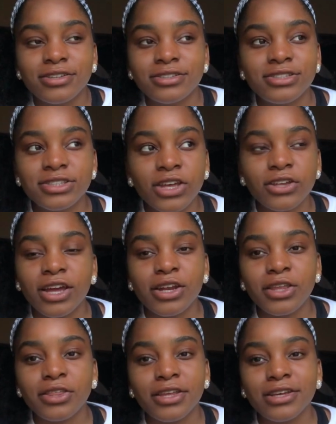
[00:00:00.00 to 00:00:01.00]
sell
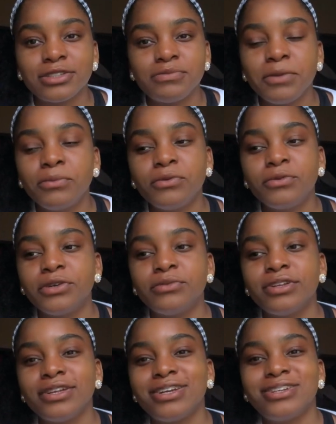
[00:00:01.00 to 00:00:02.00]
anything because people weren't
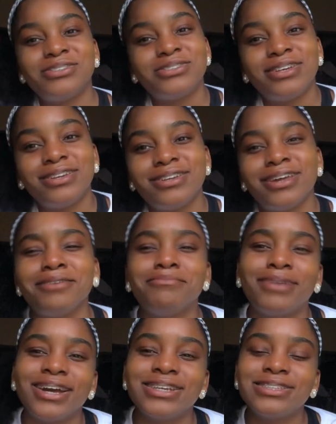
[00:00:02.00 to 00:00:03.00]
really interested in like
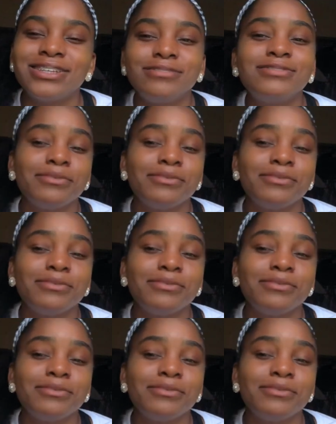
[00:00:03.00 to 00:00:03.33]
buying stuff.